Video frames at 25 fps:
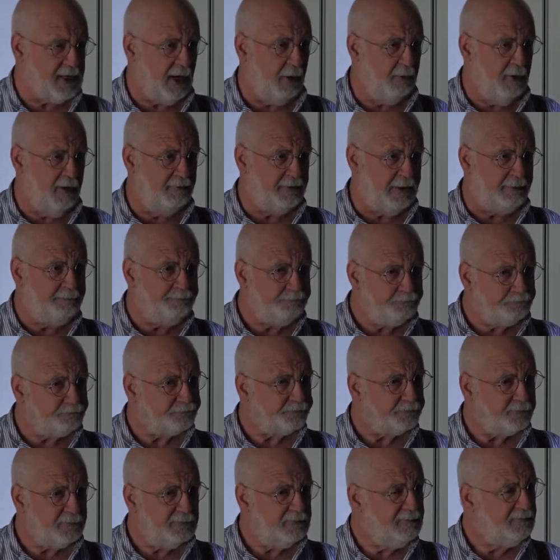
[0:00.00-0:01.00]
however,
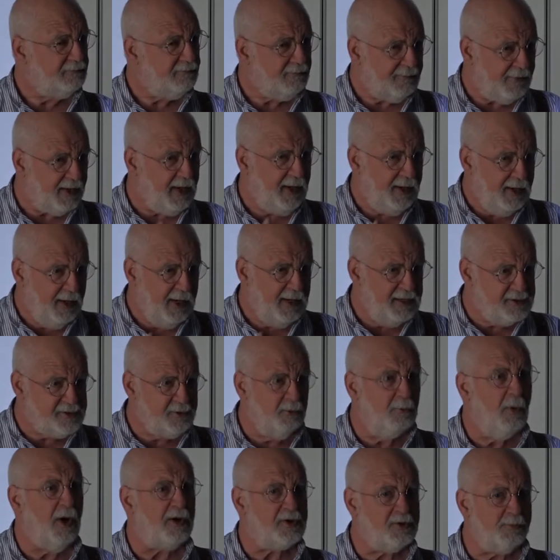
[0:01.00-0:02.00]

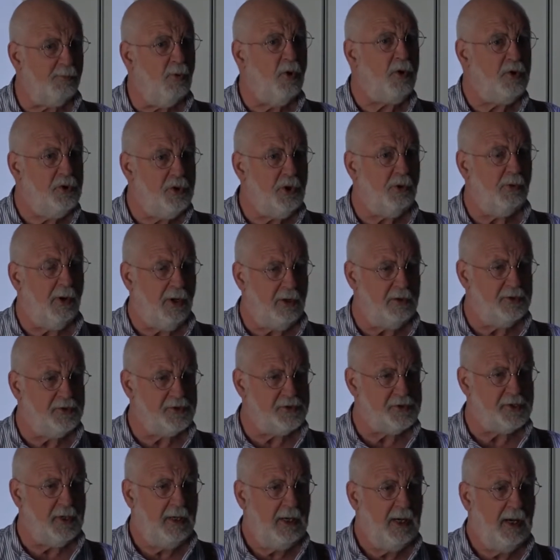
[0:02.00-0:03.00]
it's much more
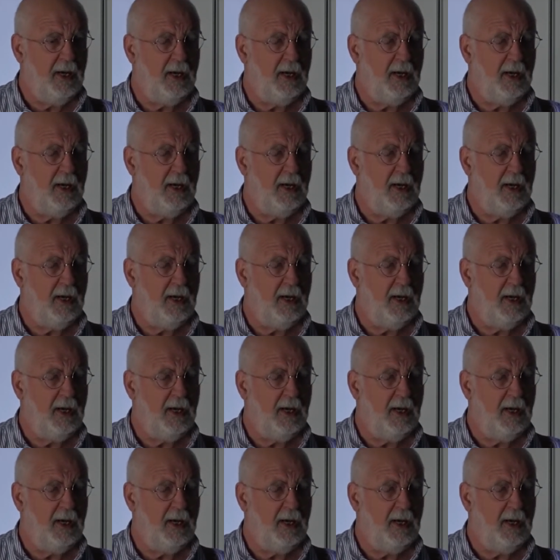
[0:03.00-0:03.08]
nuanced.